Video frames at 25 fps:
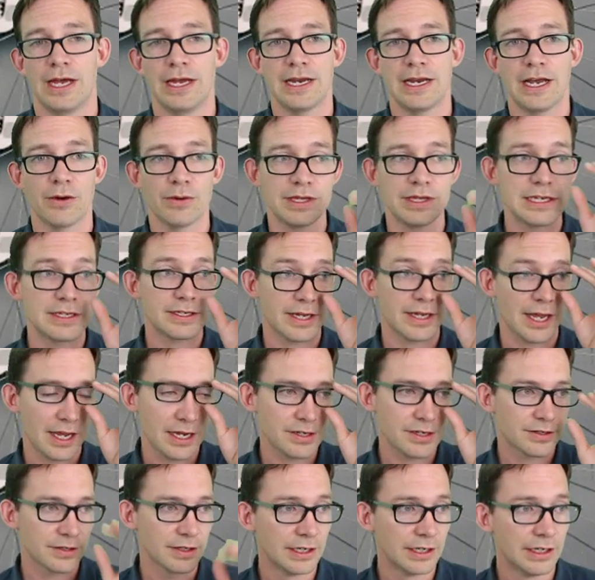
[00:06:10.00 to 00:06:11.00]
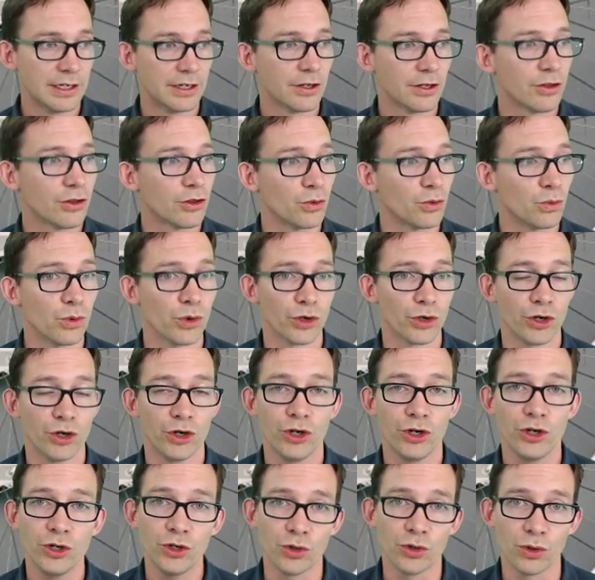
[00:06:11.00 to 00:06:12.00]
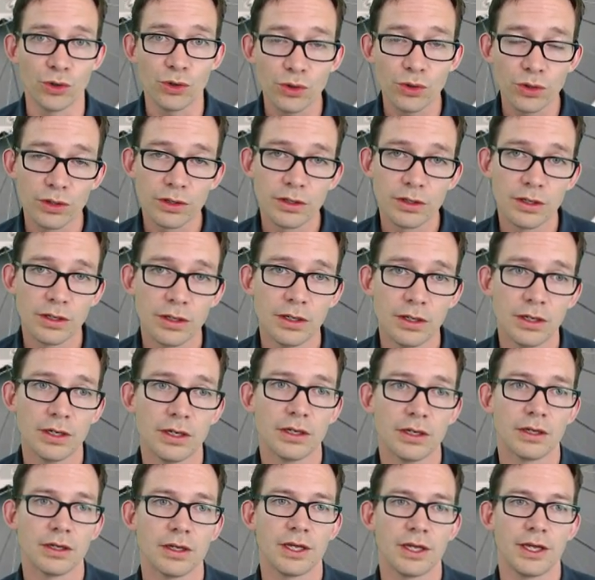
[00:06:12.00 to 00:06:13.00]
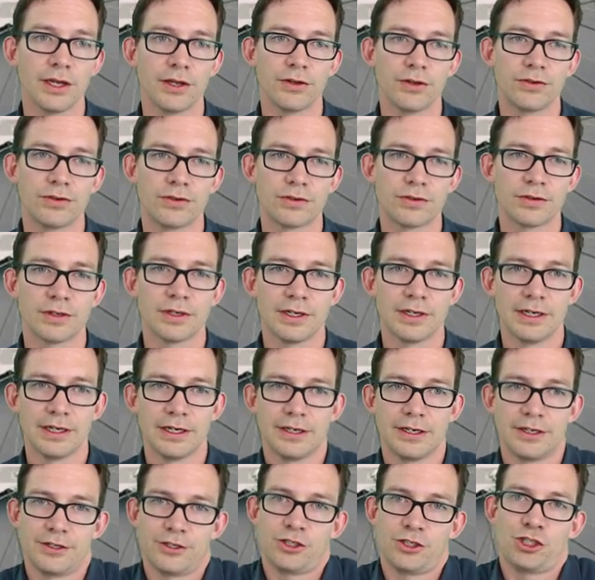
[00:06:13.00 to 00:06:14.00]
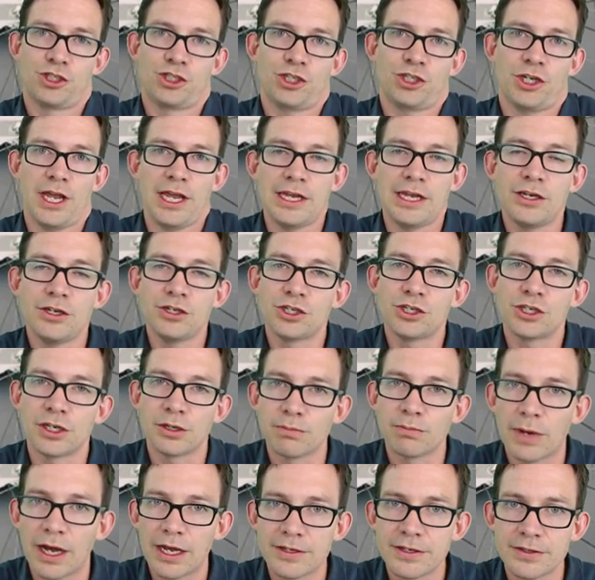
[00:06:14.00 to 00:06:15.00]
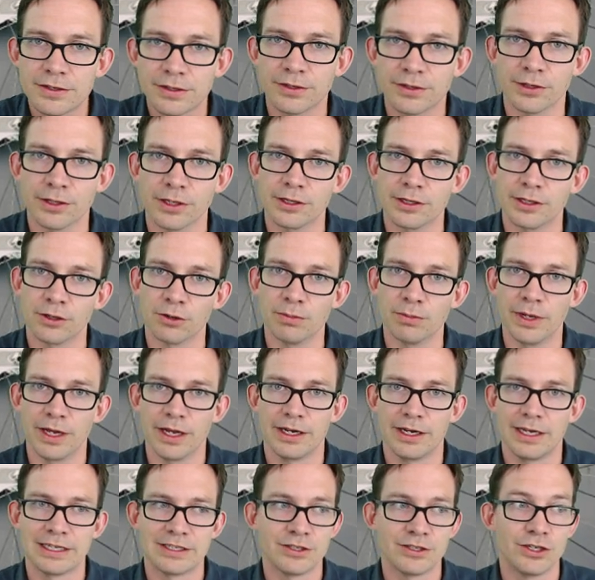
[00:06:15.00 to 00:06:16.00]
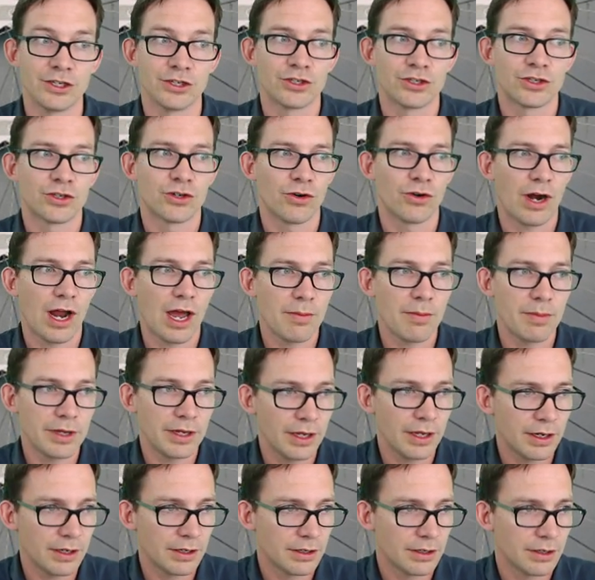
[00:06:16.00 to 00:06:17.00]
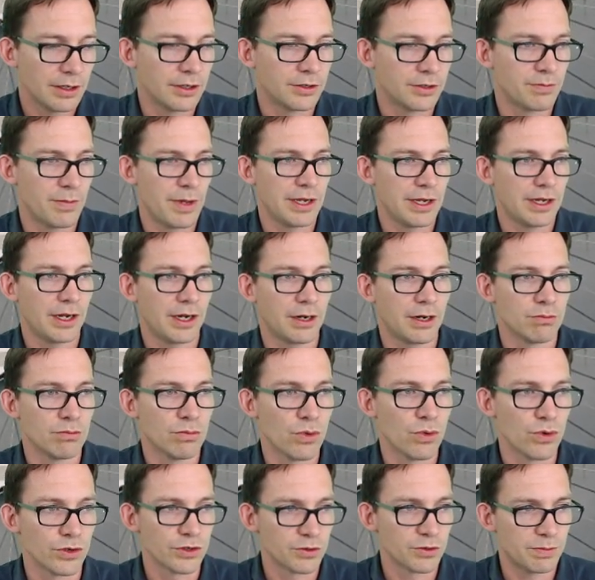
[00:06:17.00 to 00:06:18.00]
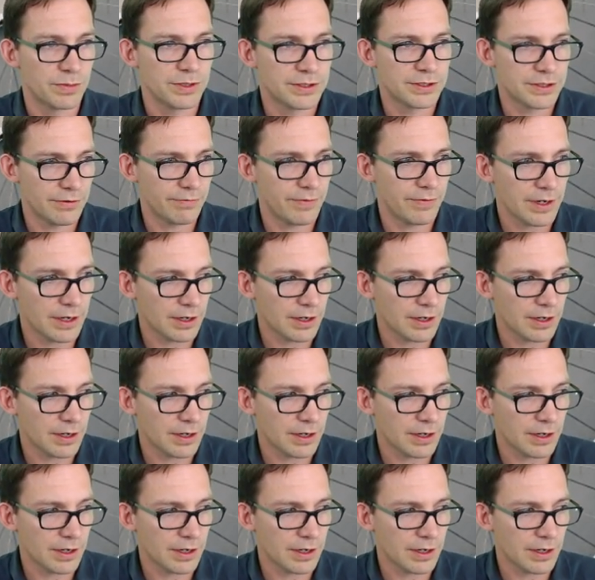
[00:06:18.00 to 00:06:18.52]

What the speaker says: in this case, the word new is changing bicycle a little bit. It's describing it, it's making it more specific.